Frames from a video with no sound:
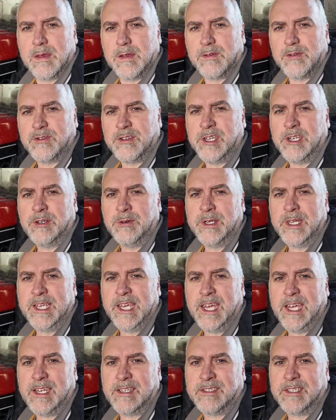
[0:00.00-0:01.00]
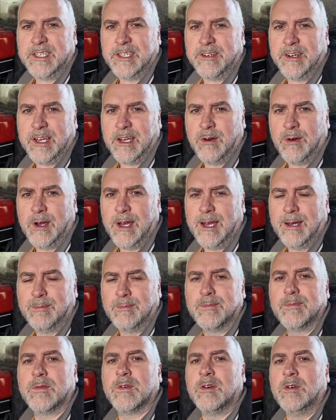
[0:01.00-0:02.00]
Just here with the case here
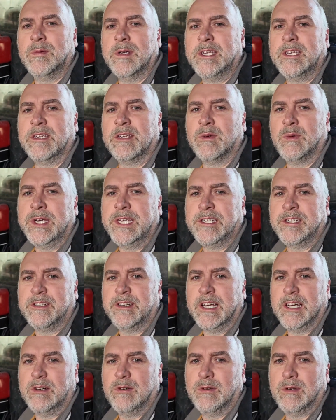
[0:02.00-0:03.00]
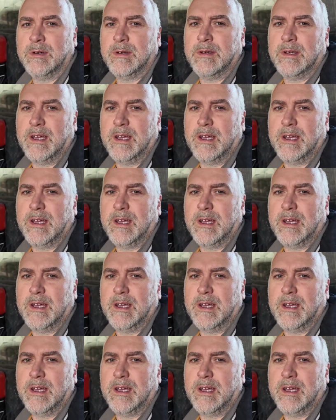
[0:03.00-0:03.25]
now, coming into the winter now,